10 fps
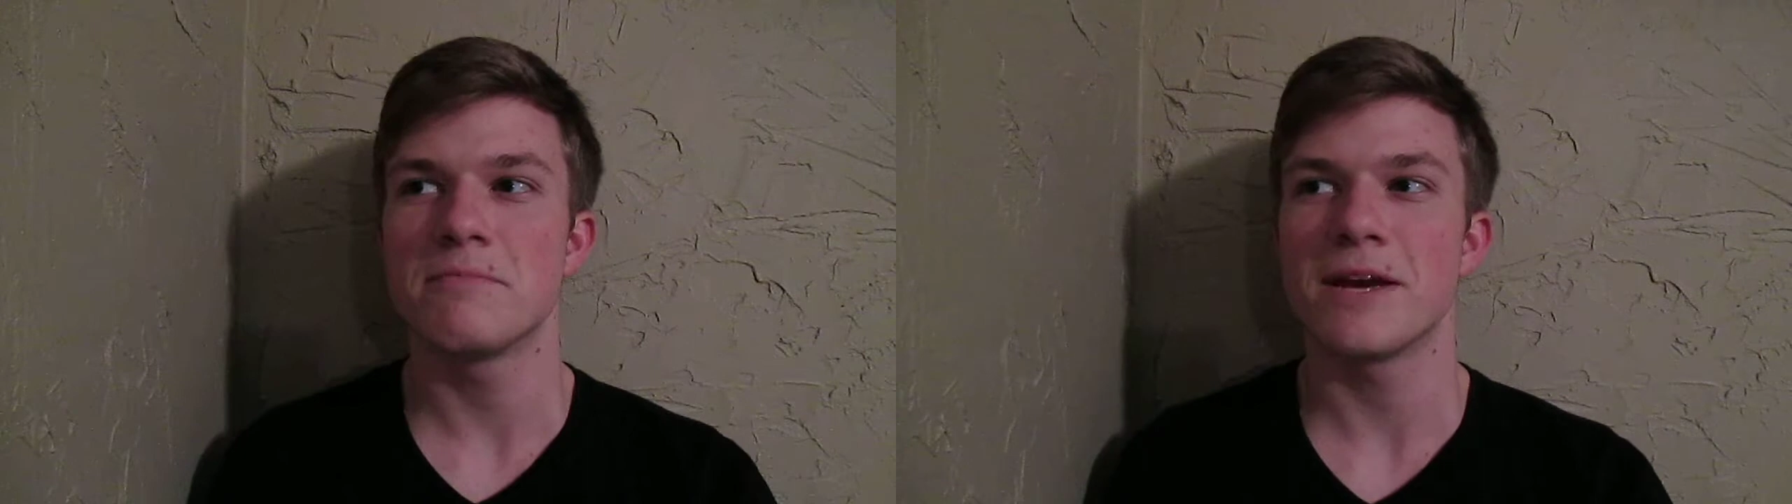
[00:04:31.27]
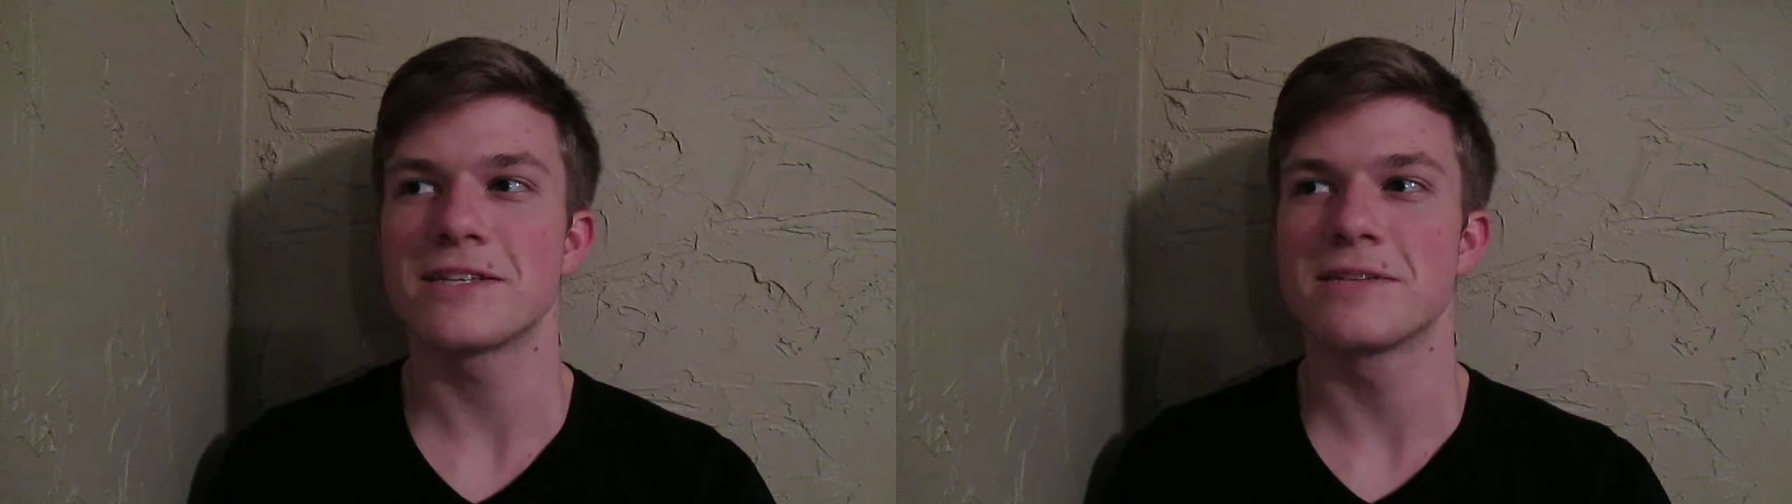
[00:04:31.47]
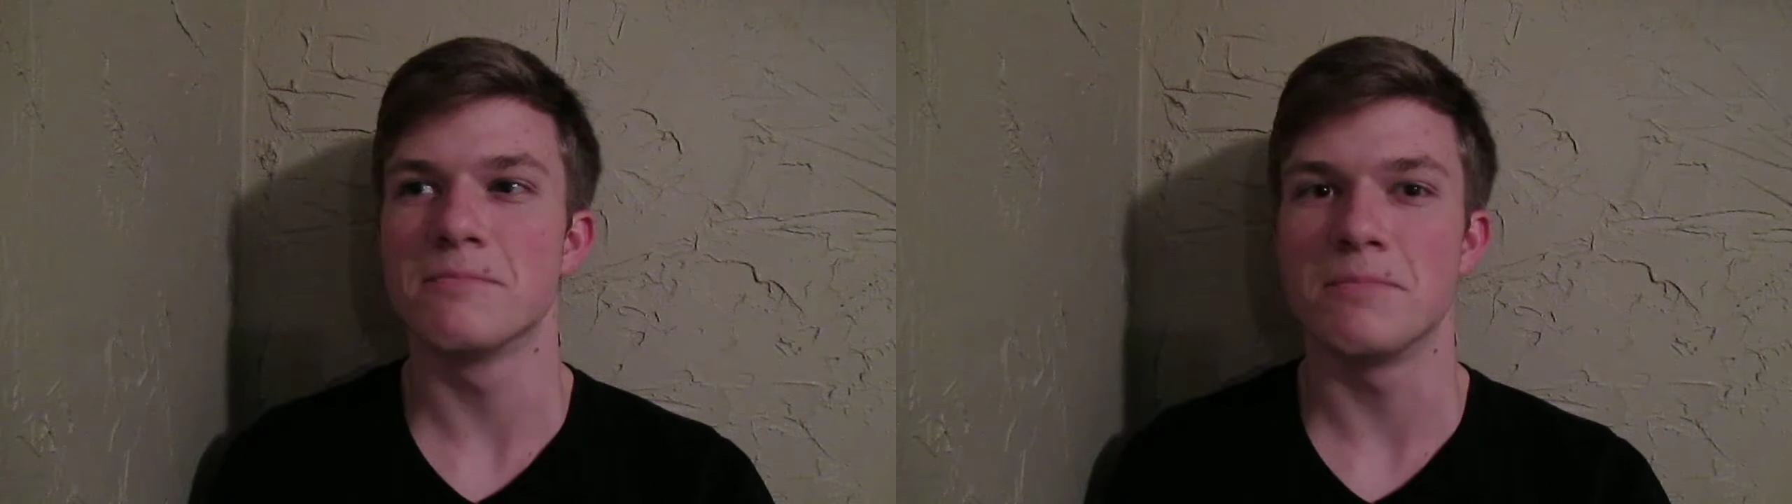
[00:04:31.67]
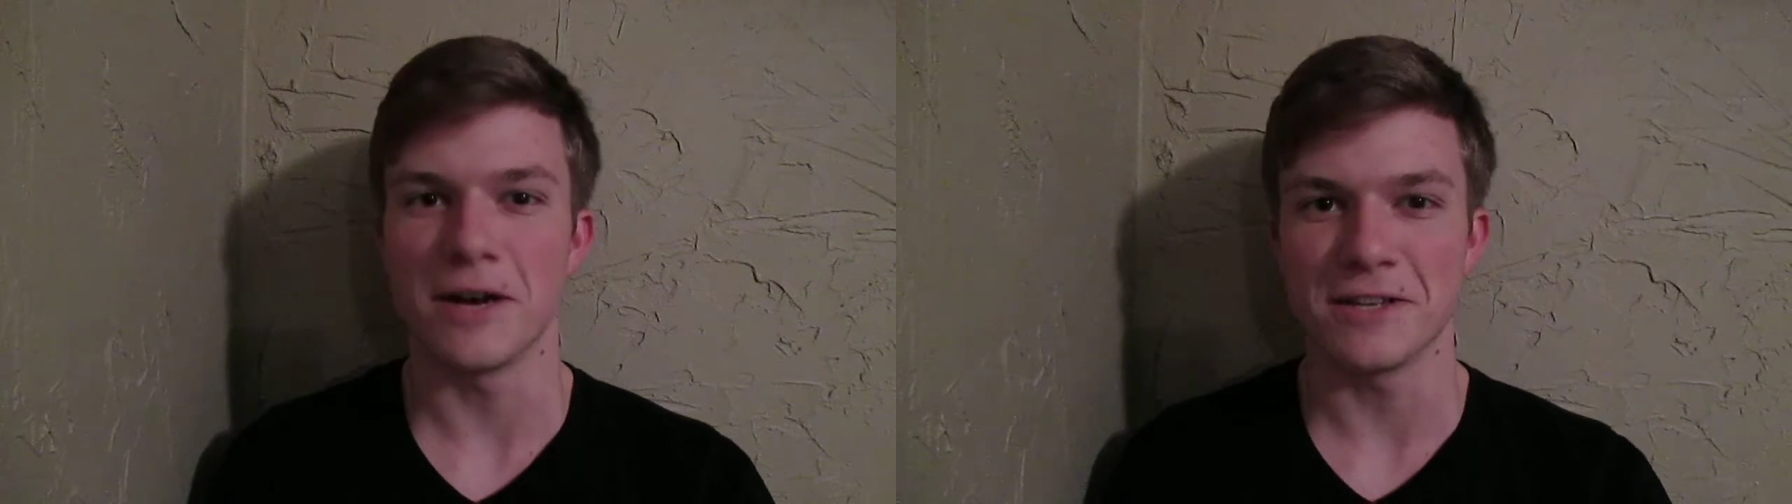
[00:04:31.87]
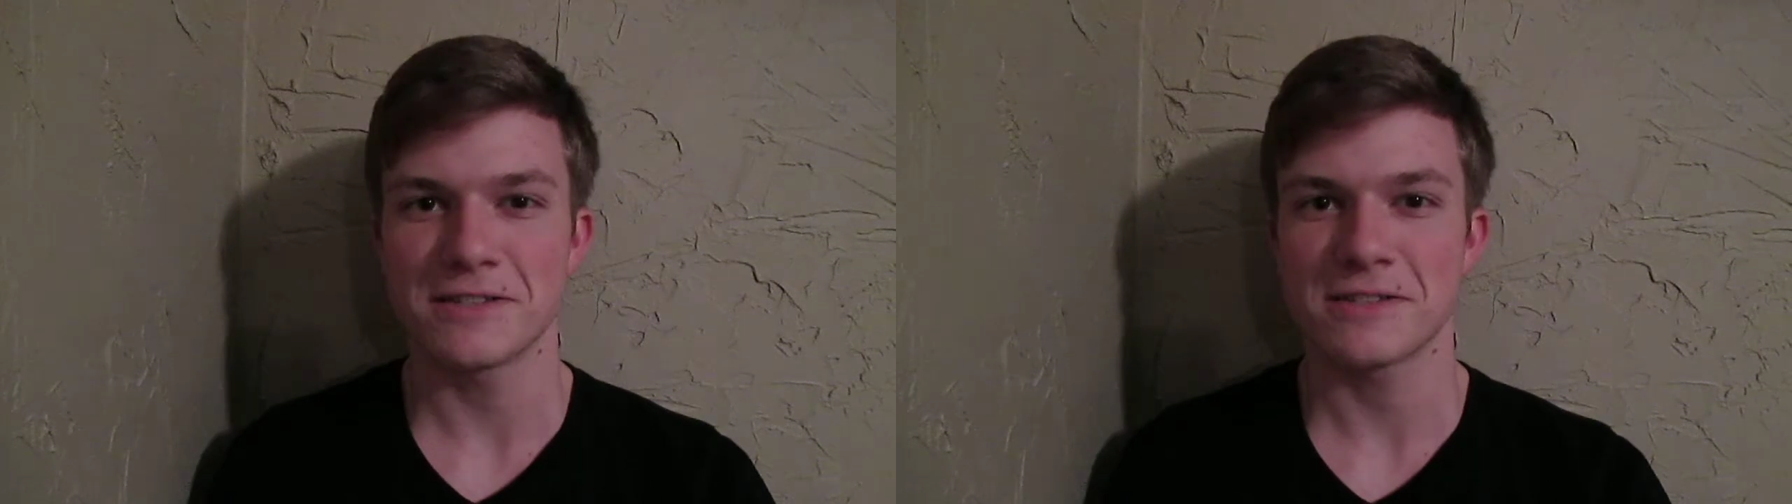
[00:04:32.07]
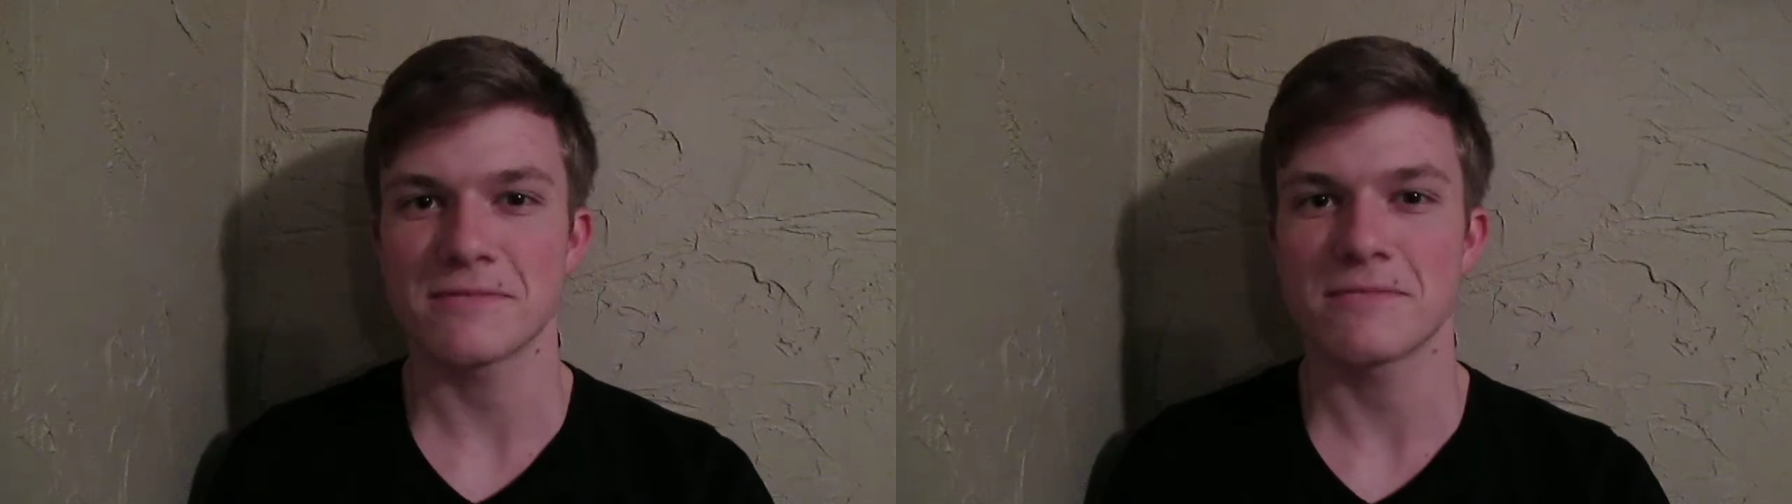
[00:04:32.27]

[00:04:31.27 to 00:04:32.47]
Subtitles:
best butts